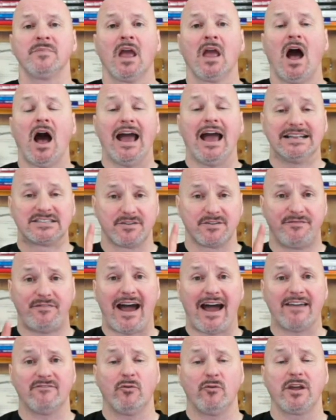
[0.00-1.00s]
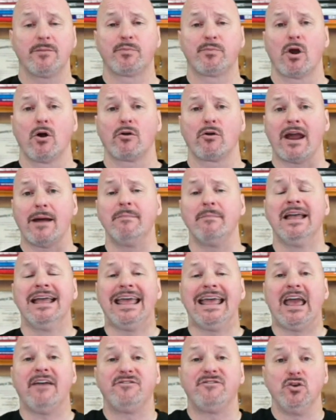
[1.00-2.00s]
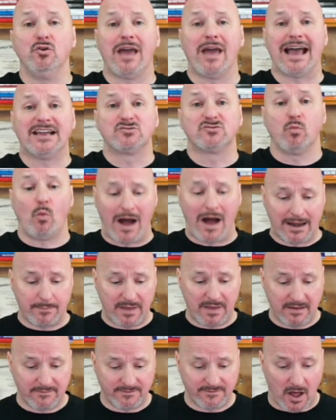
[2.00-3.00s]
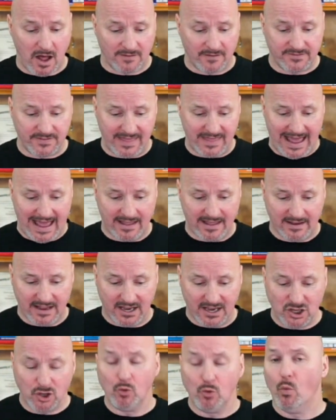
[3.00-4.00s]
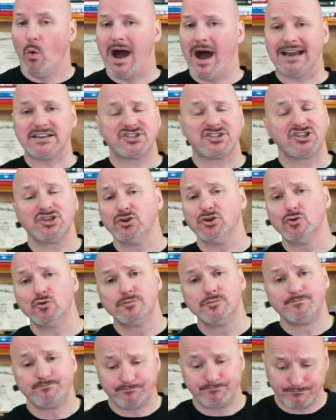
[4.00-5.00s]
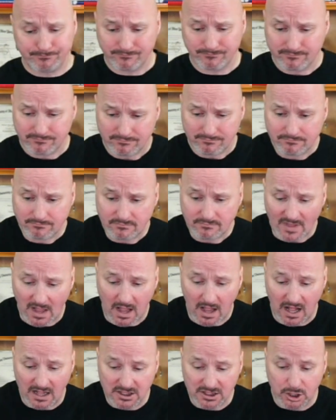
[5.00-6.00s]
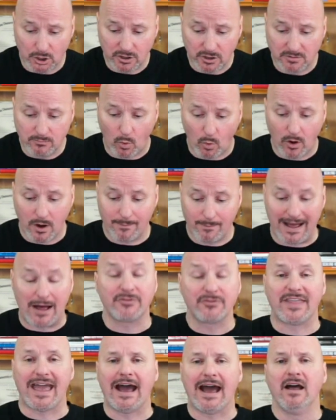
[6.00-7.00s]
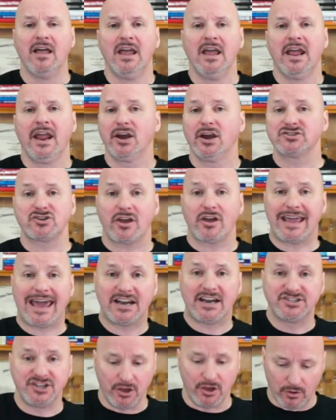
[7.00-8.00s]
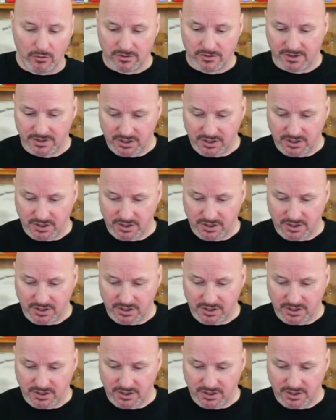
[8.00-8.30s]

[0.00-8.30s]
Uh, it's a five week program. If you guys want to be involved in that and you want to uh, learn more about that, here's all you got to do.